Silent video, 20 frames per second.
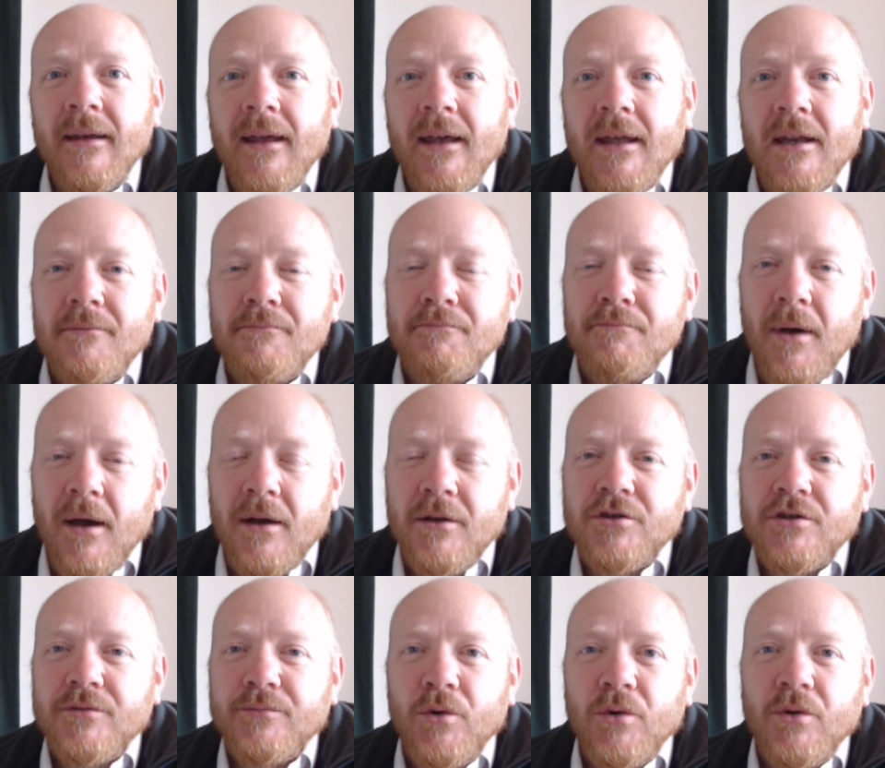in a
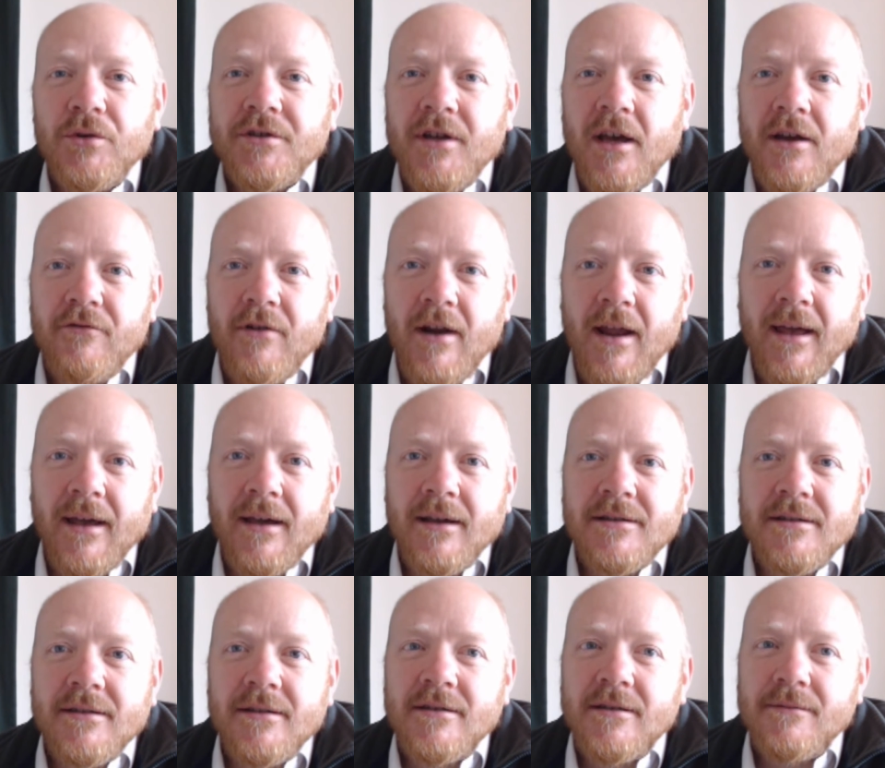much more direct and